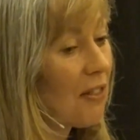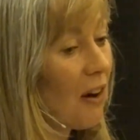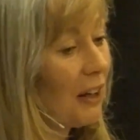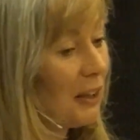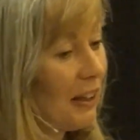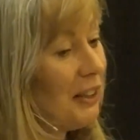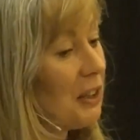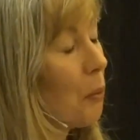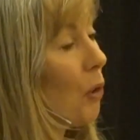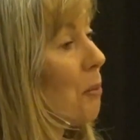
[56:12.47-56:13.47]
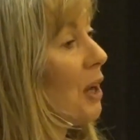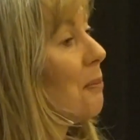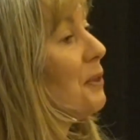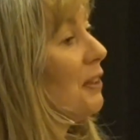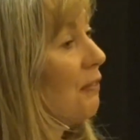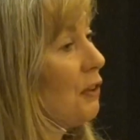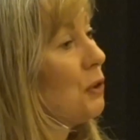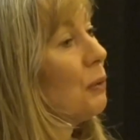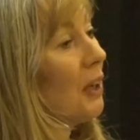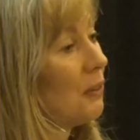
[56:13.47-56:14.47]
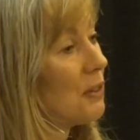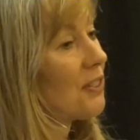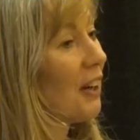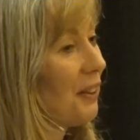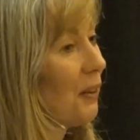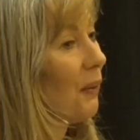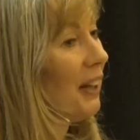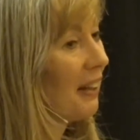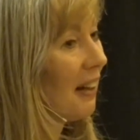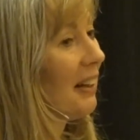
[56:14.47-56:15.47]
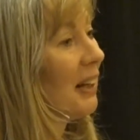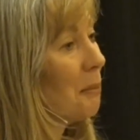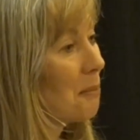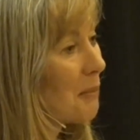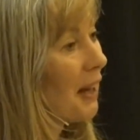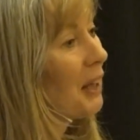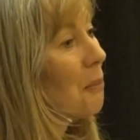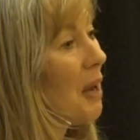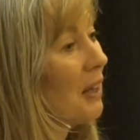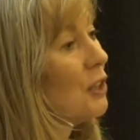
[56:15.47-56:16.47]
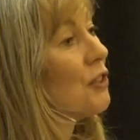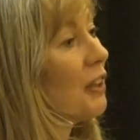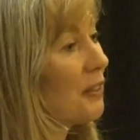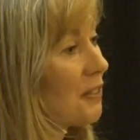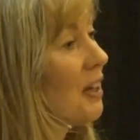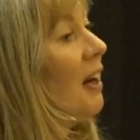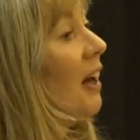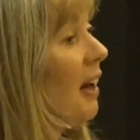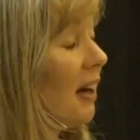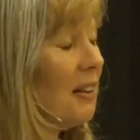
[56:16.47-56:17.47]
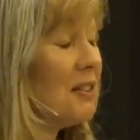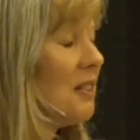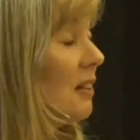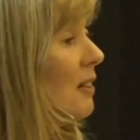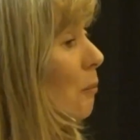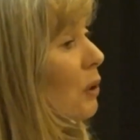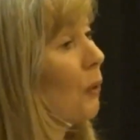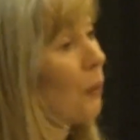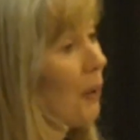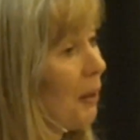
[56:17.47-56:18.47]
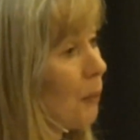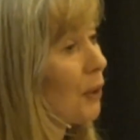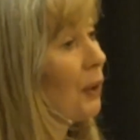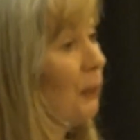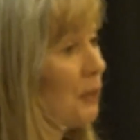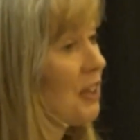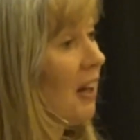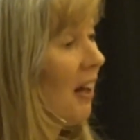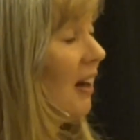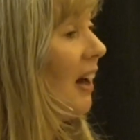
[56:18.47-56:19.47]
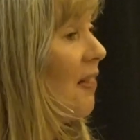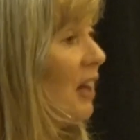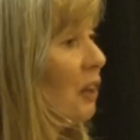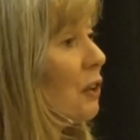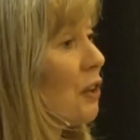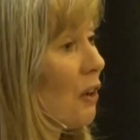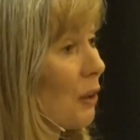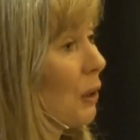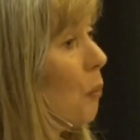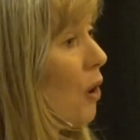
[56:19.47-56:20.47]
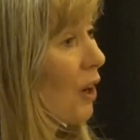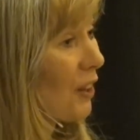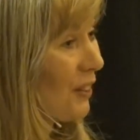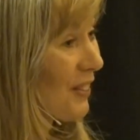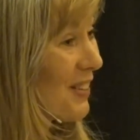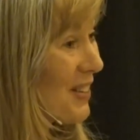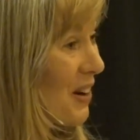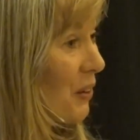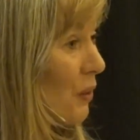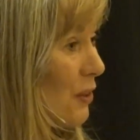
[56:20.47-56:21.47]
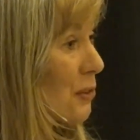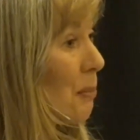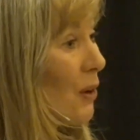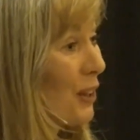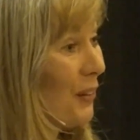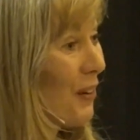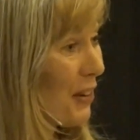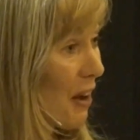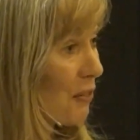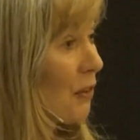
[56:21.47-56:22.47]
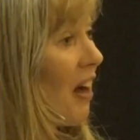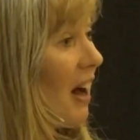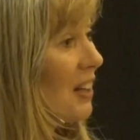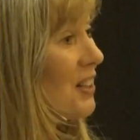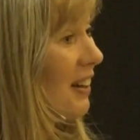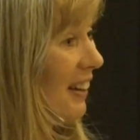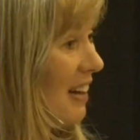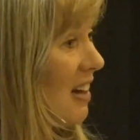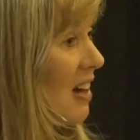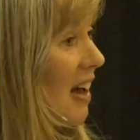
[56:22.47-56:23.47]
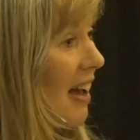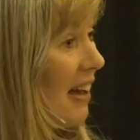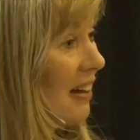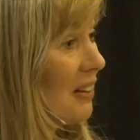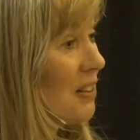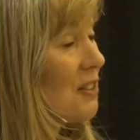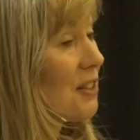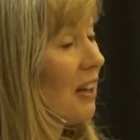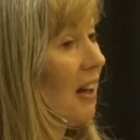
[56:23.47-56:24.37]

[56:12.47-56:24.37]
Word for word: thought I did a warm-up, did a few 200 slot. No, I, I, can, I can manage this. And did a blow-away workout and then could hardly walk across the parking lot after that. And